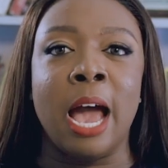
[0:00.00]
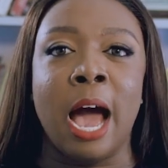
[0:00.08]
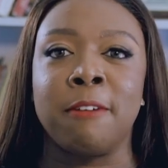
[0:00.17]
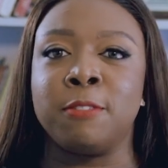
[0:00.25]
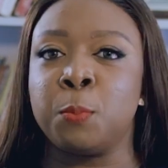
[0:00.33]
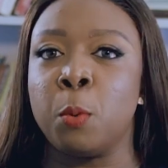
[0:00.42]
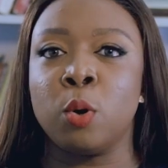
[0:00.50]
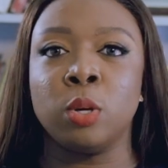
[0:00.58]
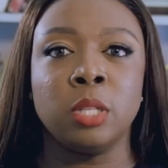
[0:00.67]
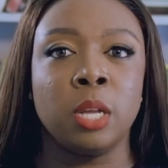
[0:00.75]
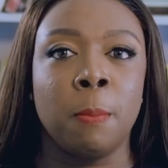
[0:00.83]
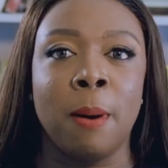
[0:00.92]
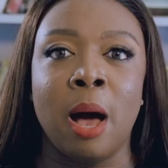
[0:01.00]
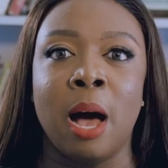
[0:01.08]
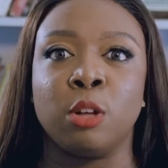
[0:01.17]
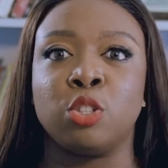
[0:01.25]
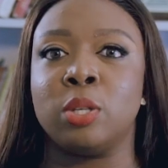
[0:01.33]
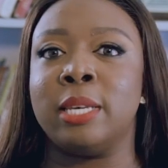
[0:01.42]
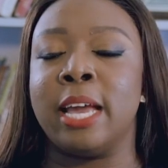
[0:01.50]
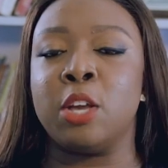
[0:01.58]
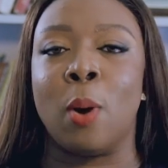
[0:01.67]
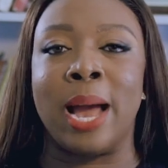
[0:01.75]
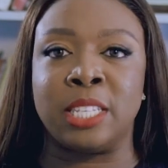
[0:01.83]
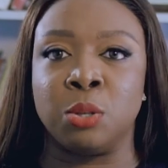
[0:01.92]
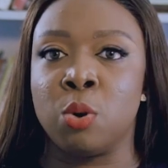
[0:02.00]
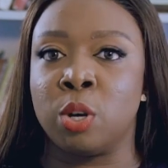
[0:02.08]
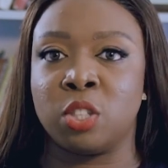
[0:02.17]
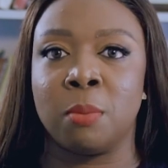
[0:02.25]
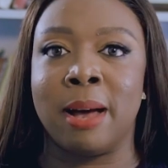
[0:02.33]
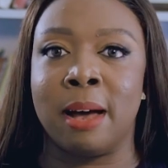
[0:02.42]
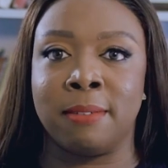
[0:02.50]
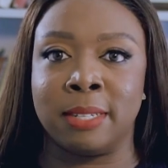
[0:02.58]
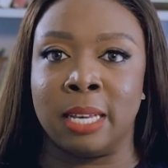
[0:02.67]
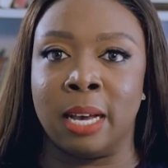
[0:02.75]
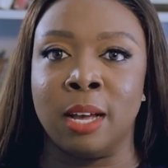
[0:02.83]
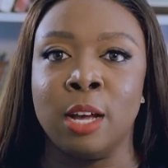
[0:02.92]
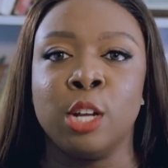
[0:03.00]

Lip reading: I've spoken about how to get your ideal customer avatar,